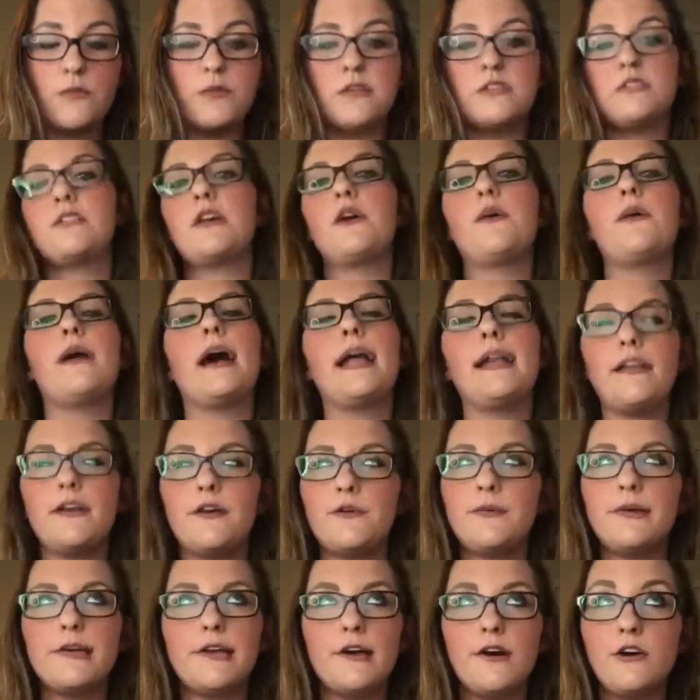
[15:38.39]
so I
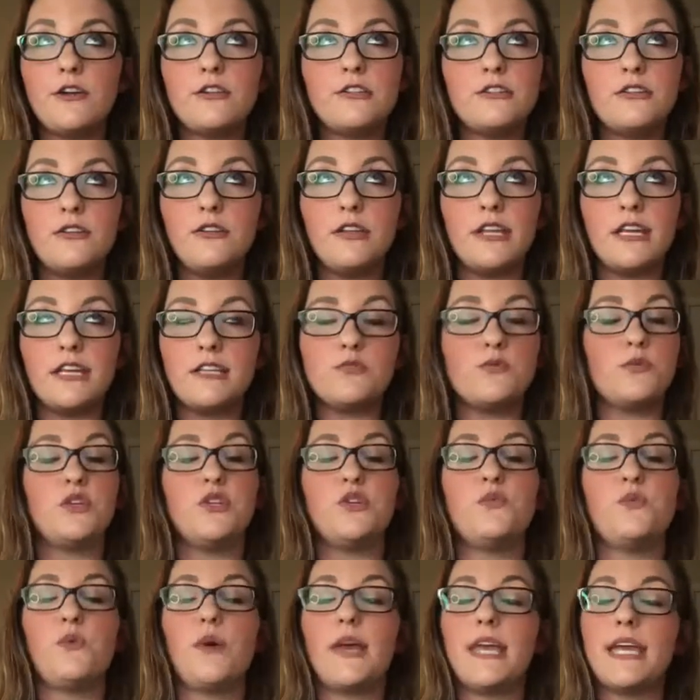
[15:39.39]
know we all do this. When
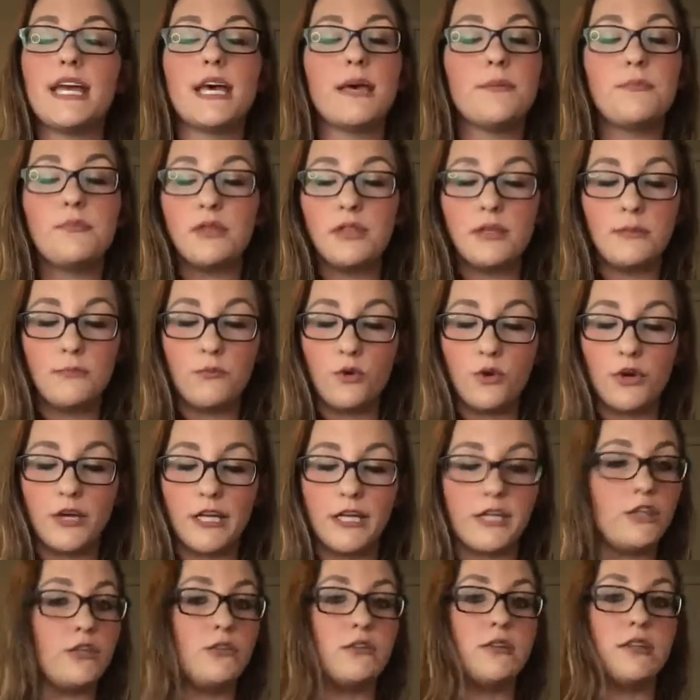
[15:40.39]
you wake up in the
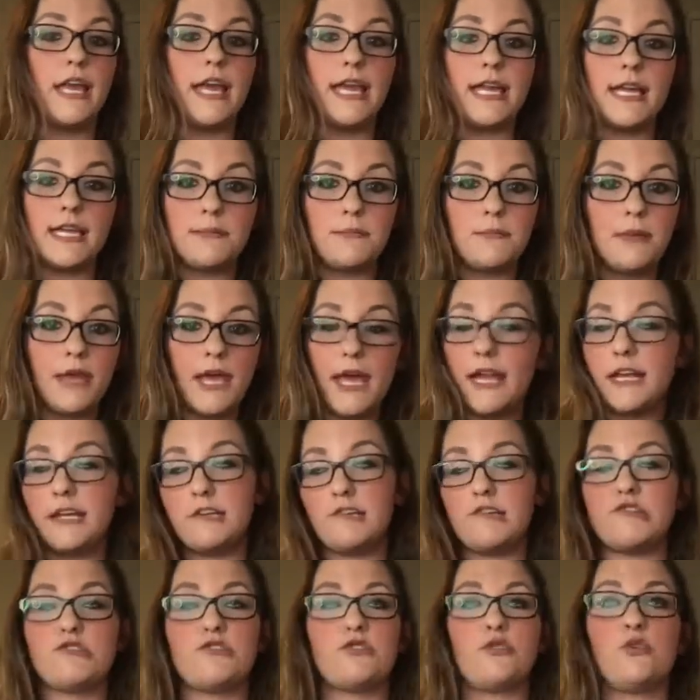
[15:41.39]
morning, you lay in bed
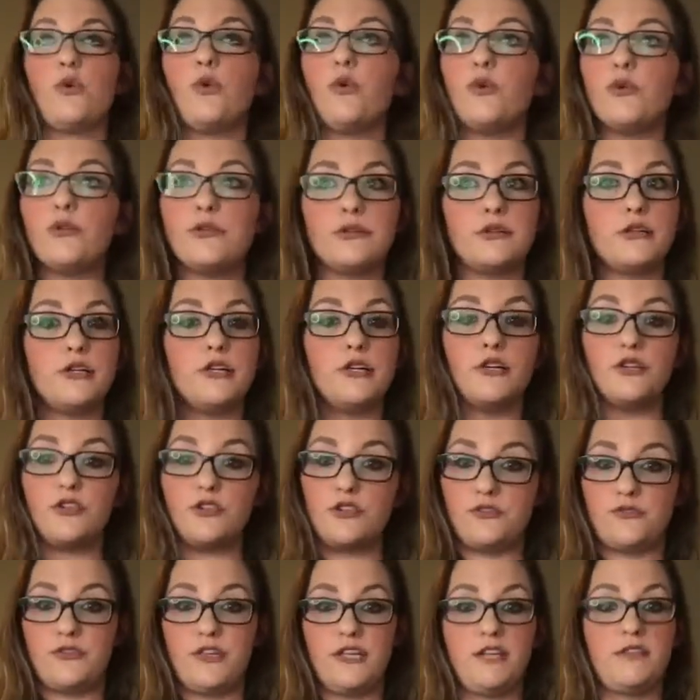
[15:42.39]
and you scroll through your
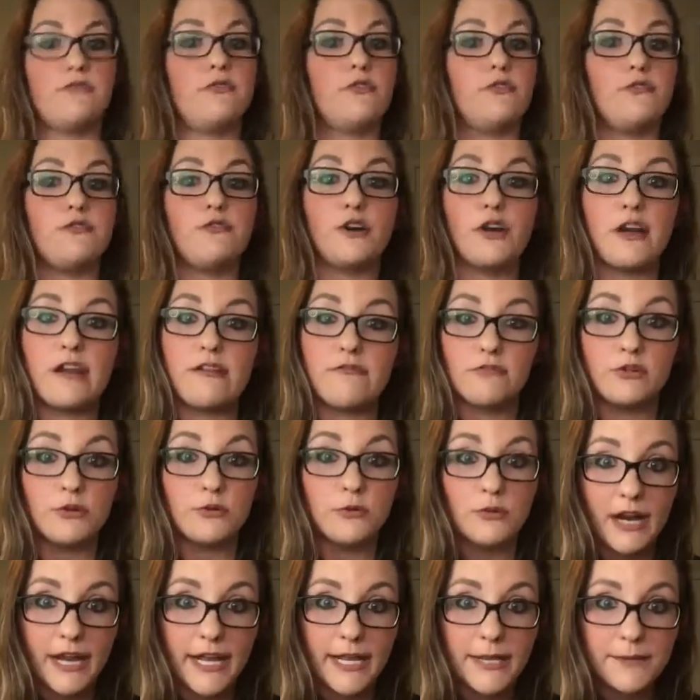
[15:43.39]
news feed for forever,
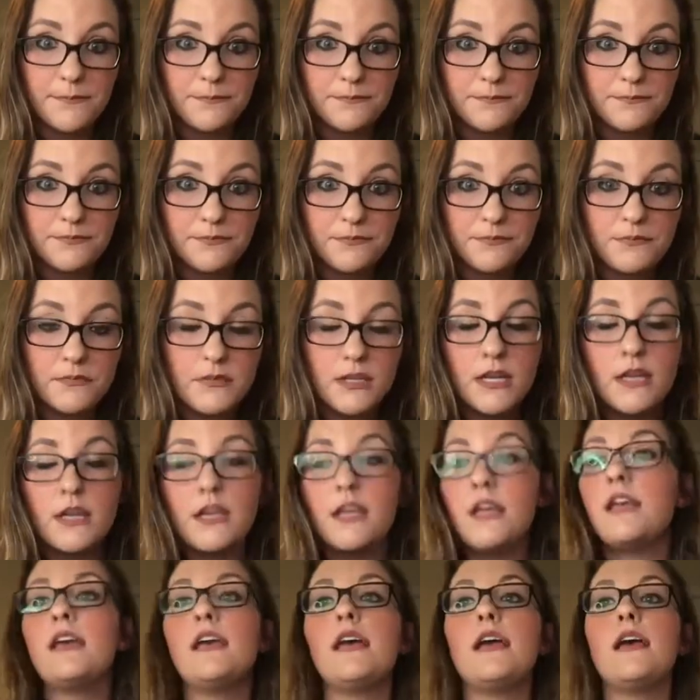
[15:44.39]
right?
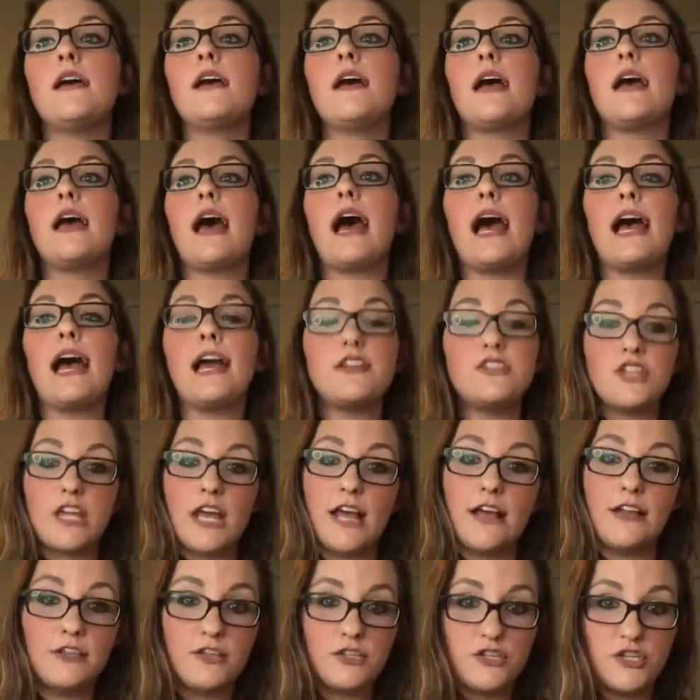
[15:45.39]
I
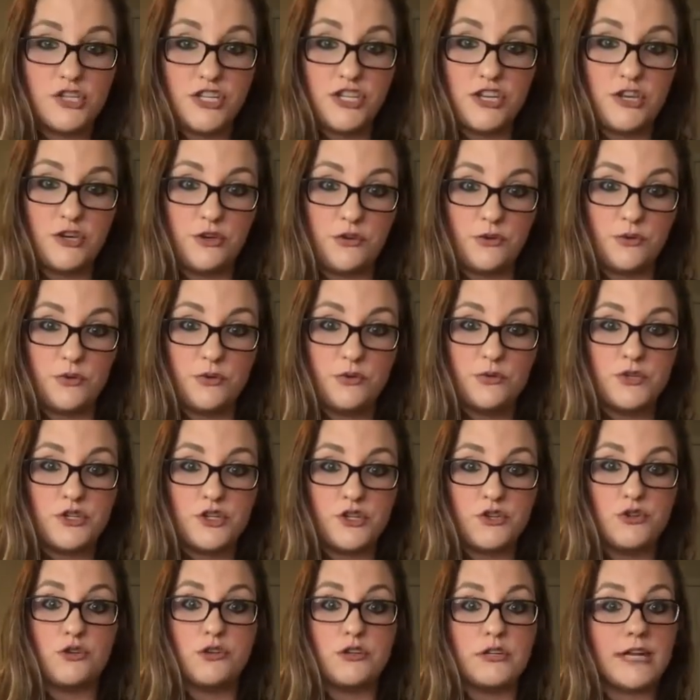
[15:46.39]
challenge you
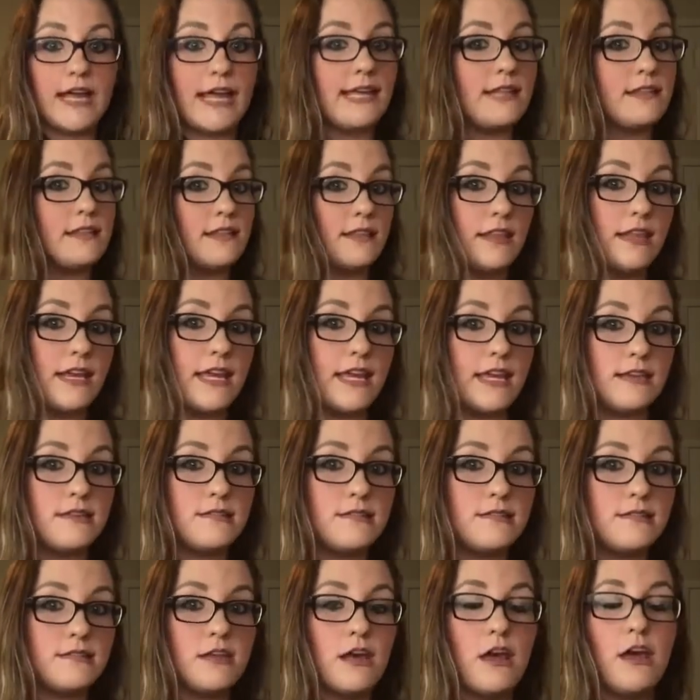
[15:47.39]
to create
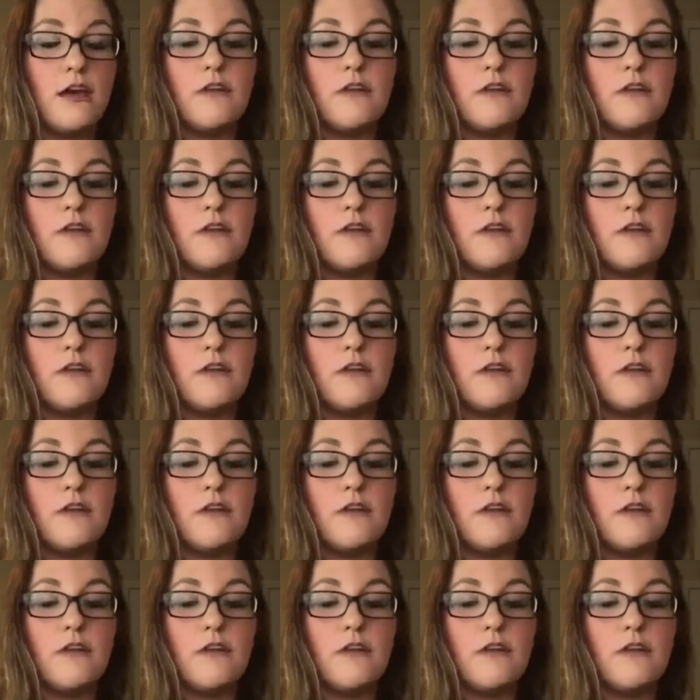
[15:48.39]
lists